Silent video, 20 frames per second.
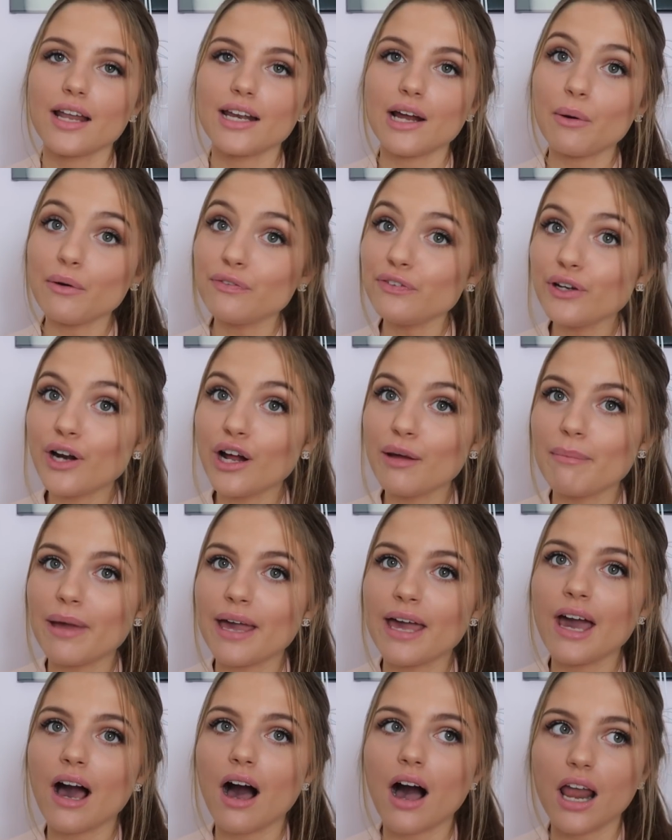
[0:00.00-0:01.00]
Now, if you know
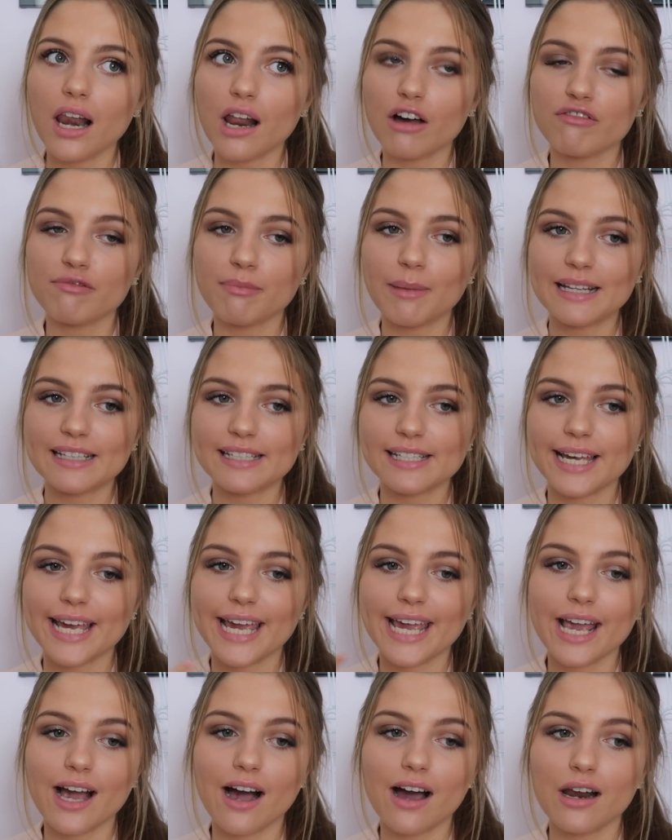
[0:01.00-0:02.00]
me, I love my
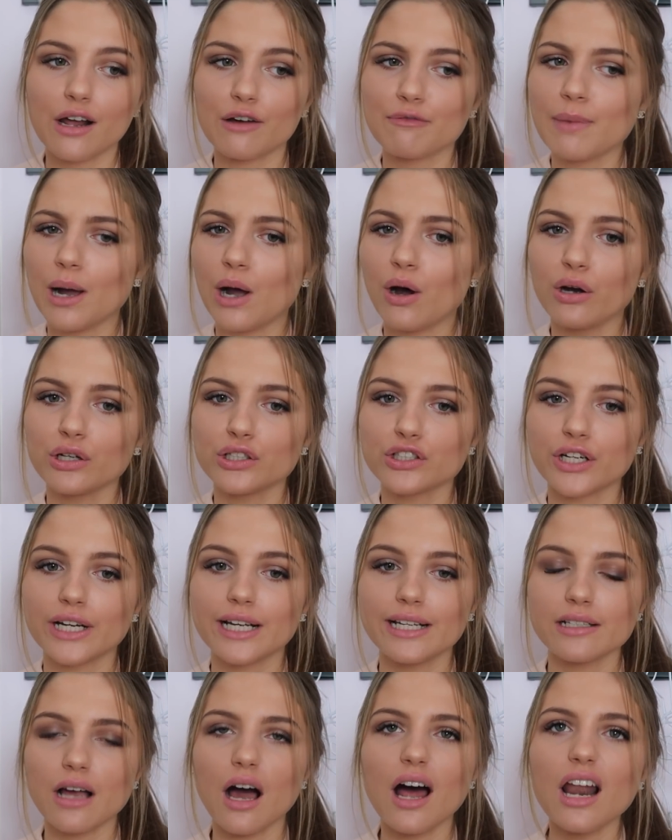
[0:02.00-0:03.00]
tea, I love my hot
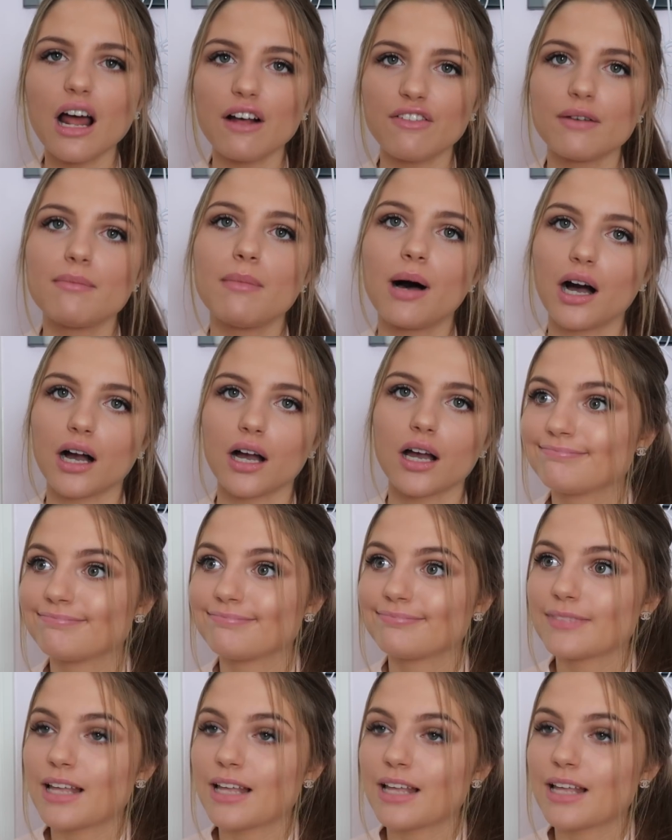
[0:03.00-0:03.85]
drinks, I love a mug.